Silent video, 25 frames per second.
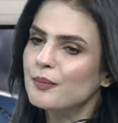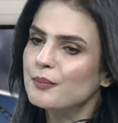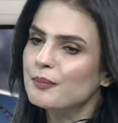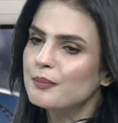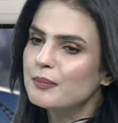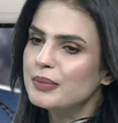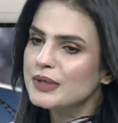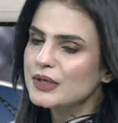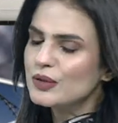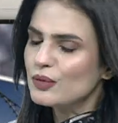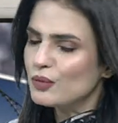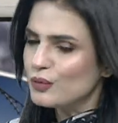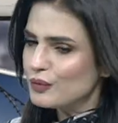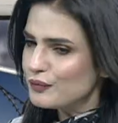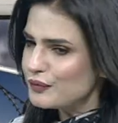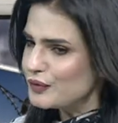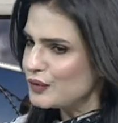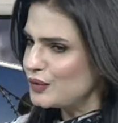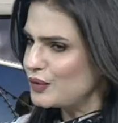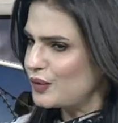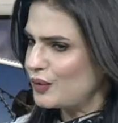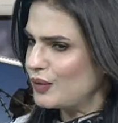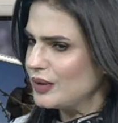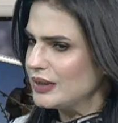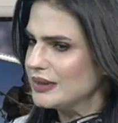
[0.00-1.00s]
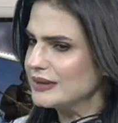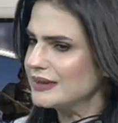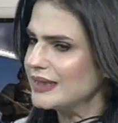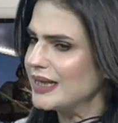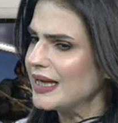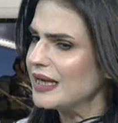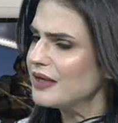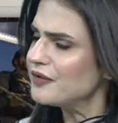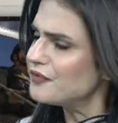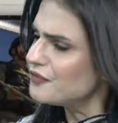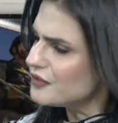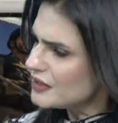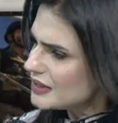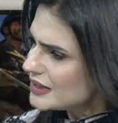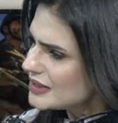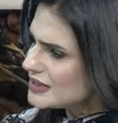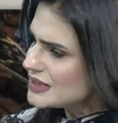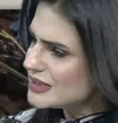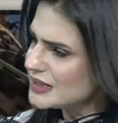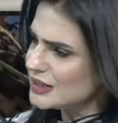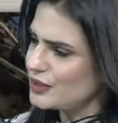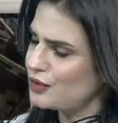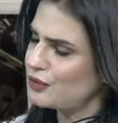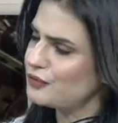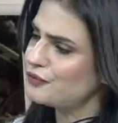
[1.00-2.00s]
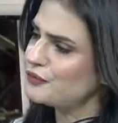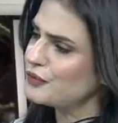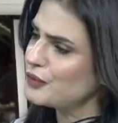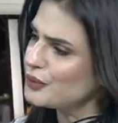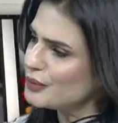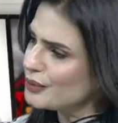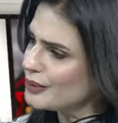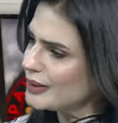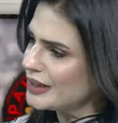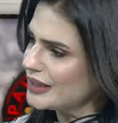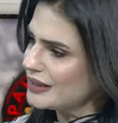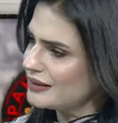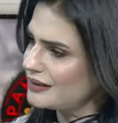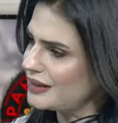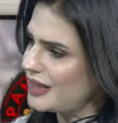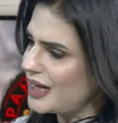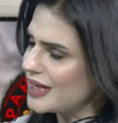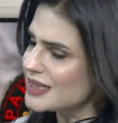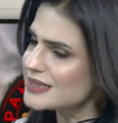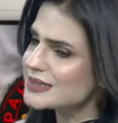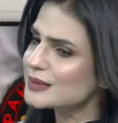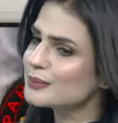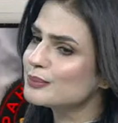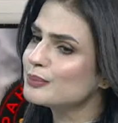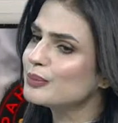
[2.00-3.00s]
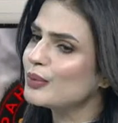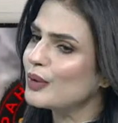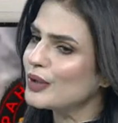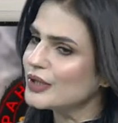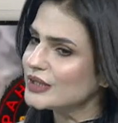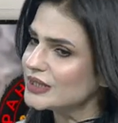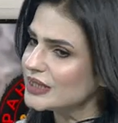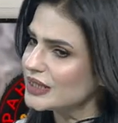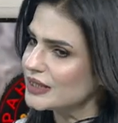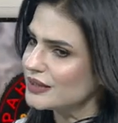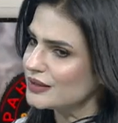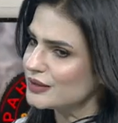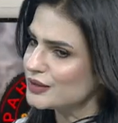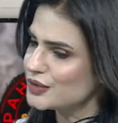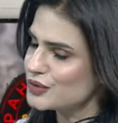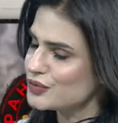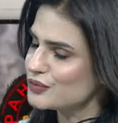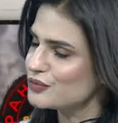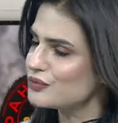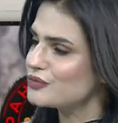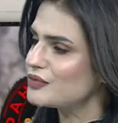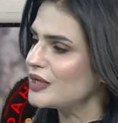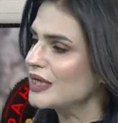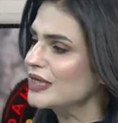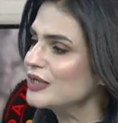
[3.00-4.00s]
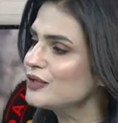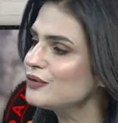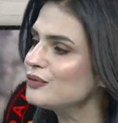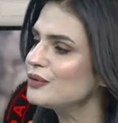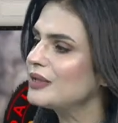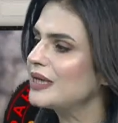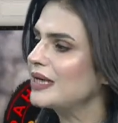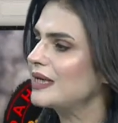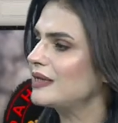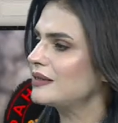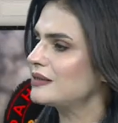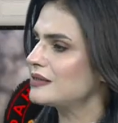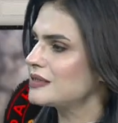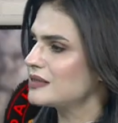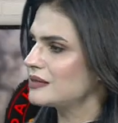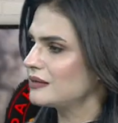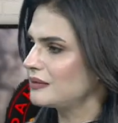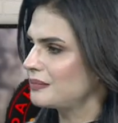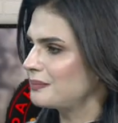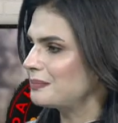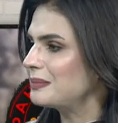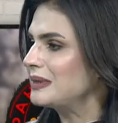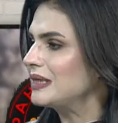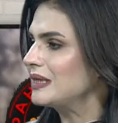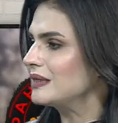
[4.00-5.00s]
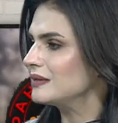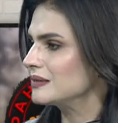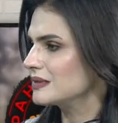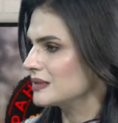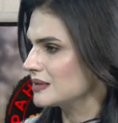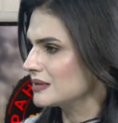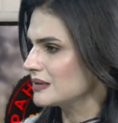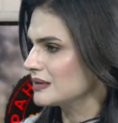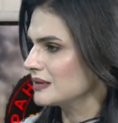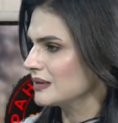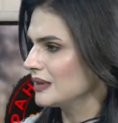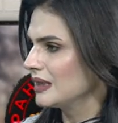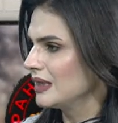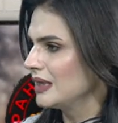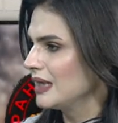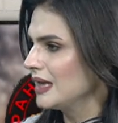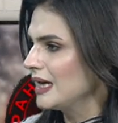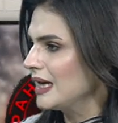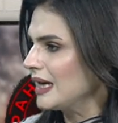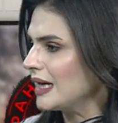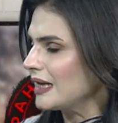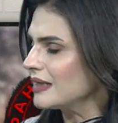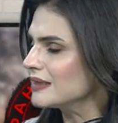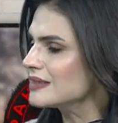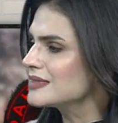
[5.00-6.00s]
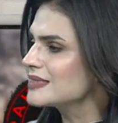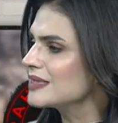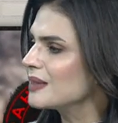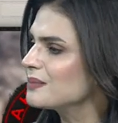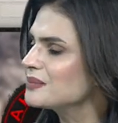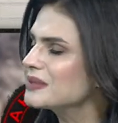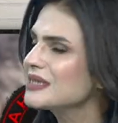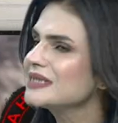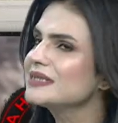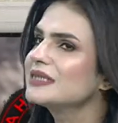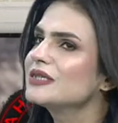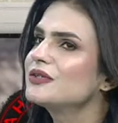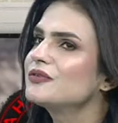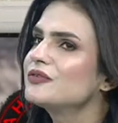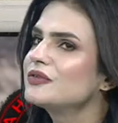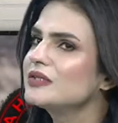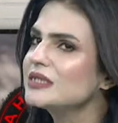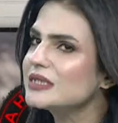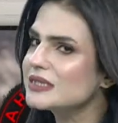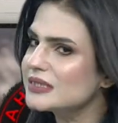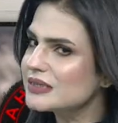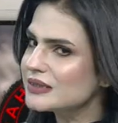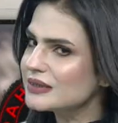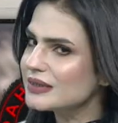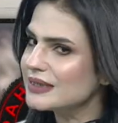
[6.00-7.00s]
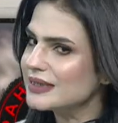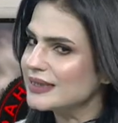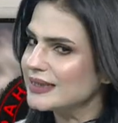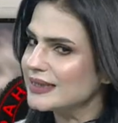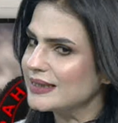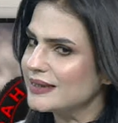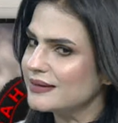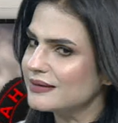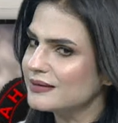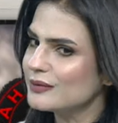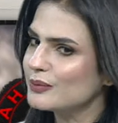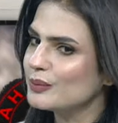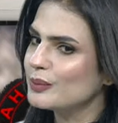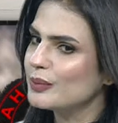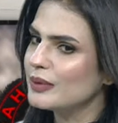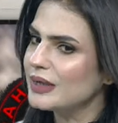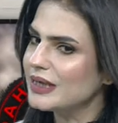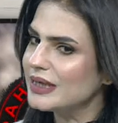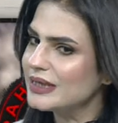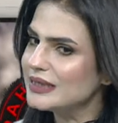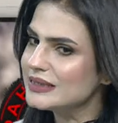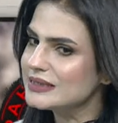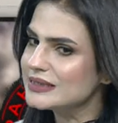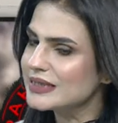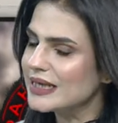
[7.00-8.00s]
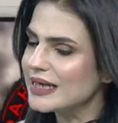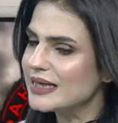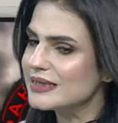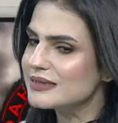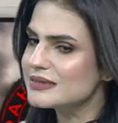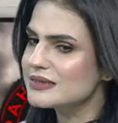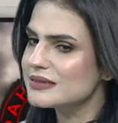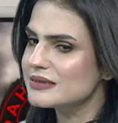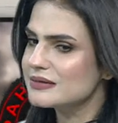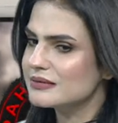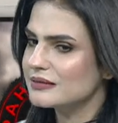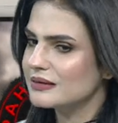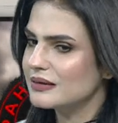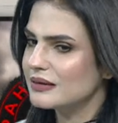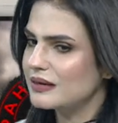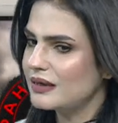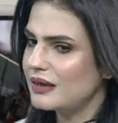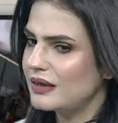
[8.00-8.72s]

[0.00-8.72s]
But overall, the efficacy of UN as a body to regulate peace is something that recently the world has